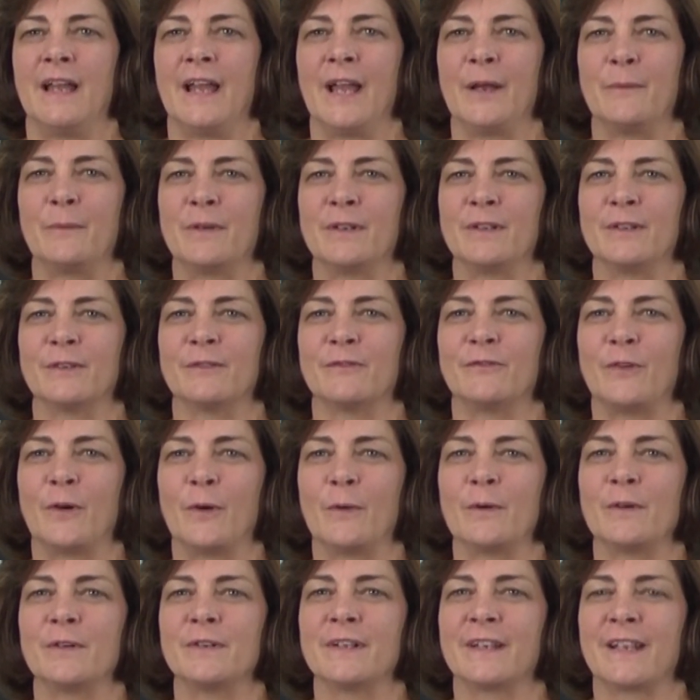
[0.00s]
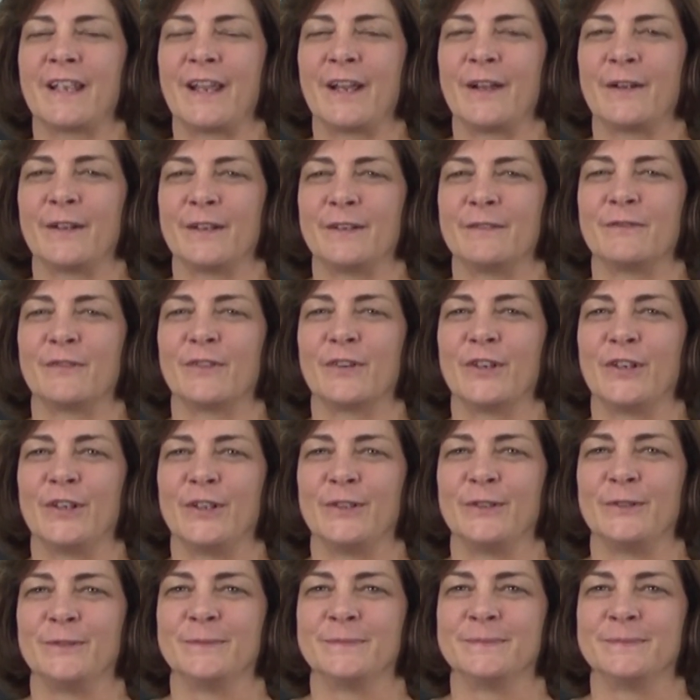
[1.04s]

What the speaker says: And we look forward to caring for you.